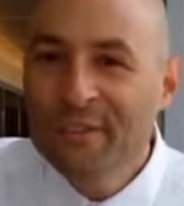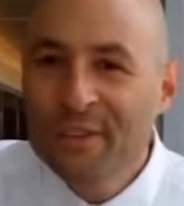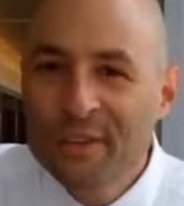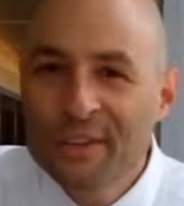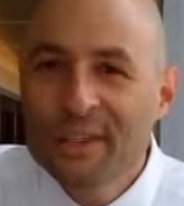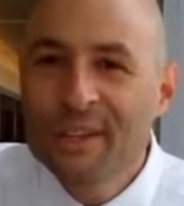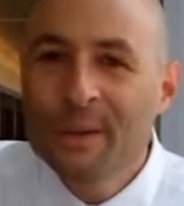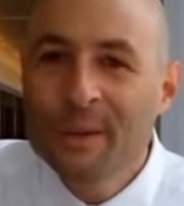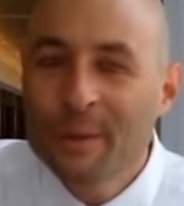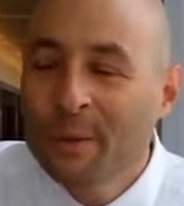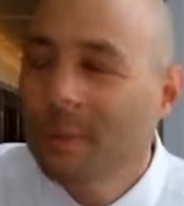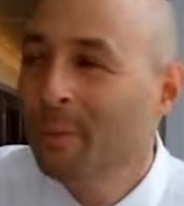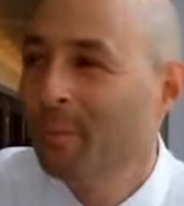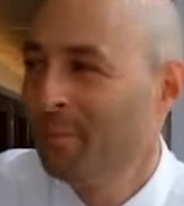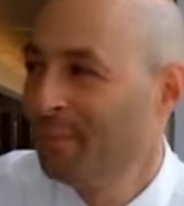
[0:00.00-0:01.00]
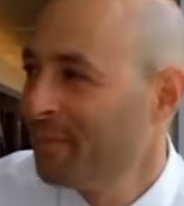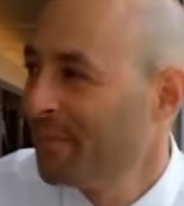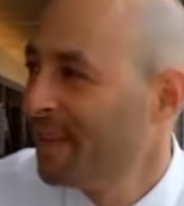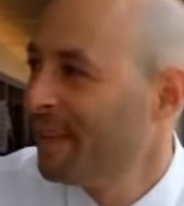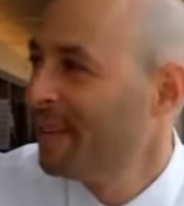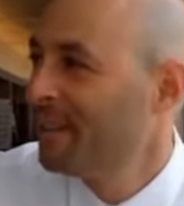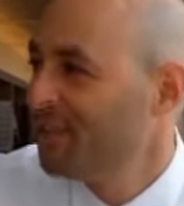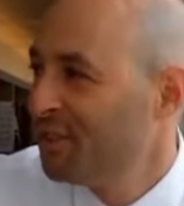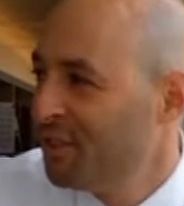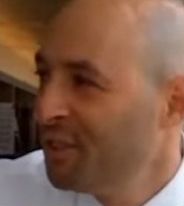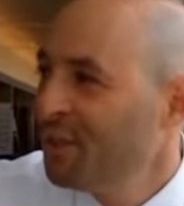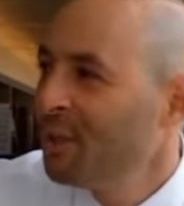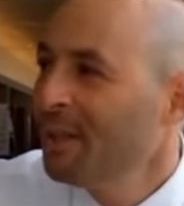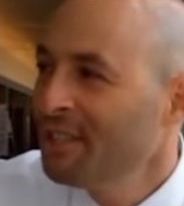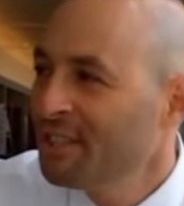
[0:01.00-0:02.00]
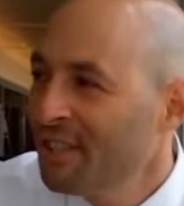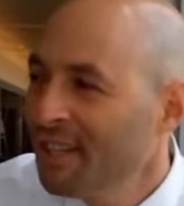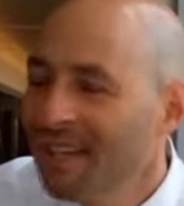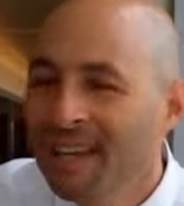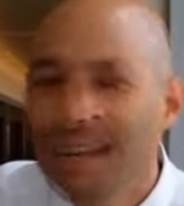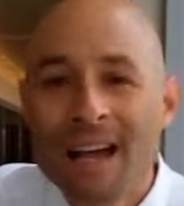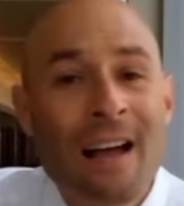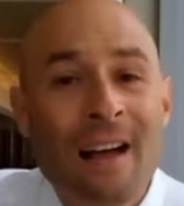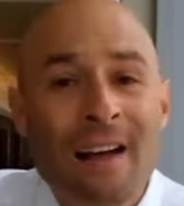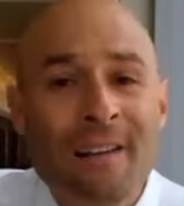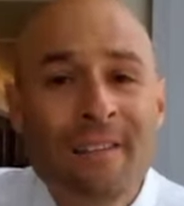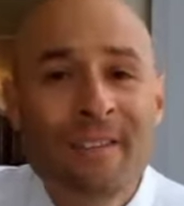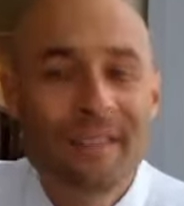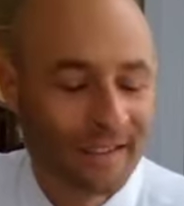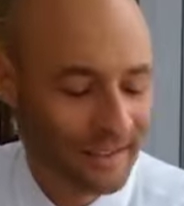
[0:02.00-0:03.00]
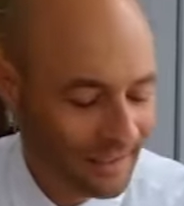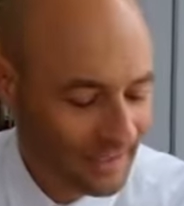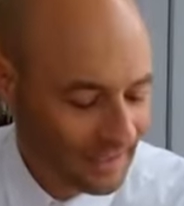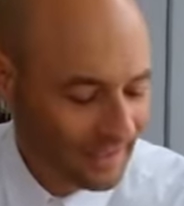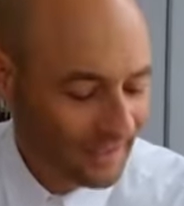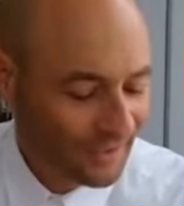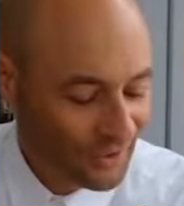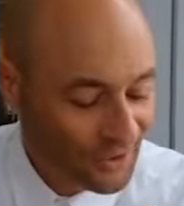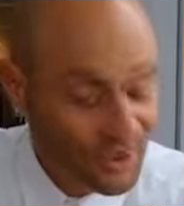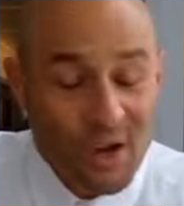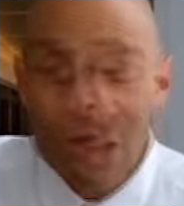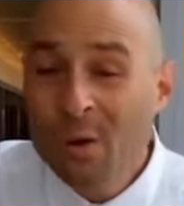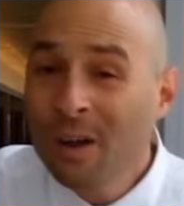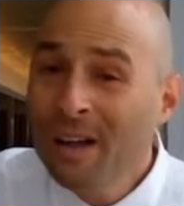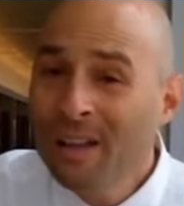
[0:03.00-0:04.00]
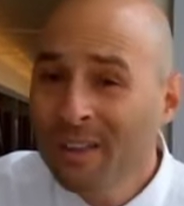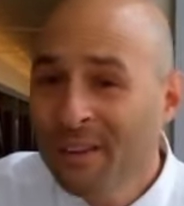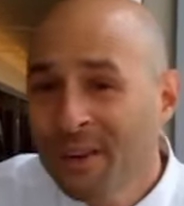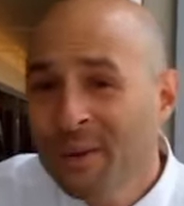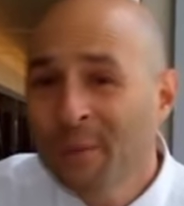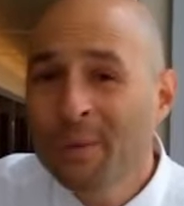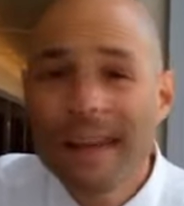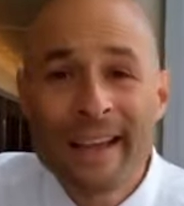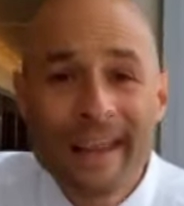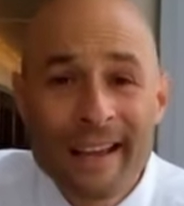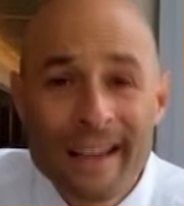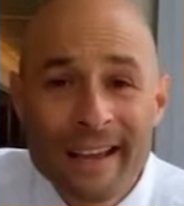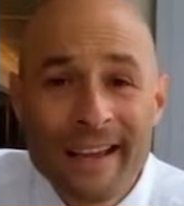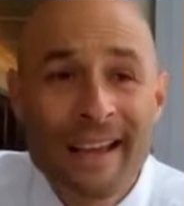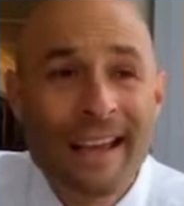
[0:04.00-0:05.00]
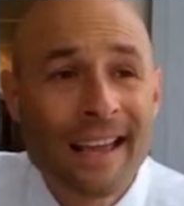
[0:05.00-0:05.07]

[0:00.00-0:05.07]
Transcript: for you. Do what you love, there's no other way.